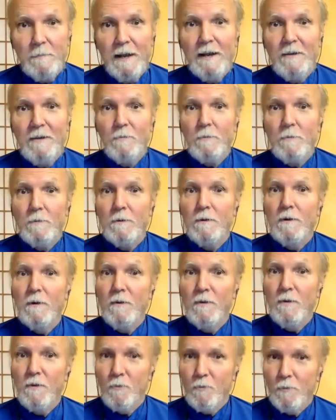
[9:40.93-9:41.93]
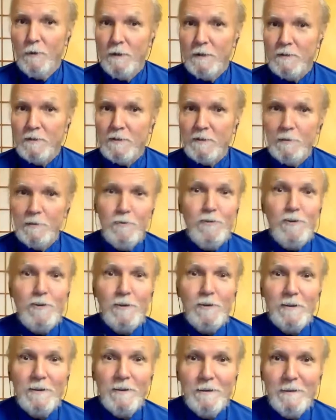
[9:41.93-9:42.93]
And the real
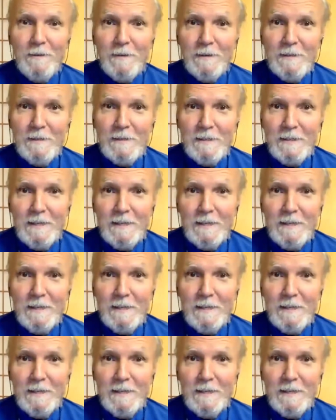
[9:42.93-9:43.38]
solution to this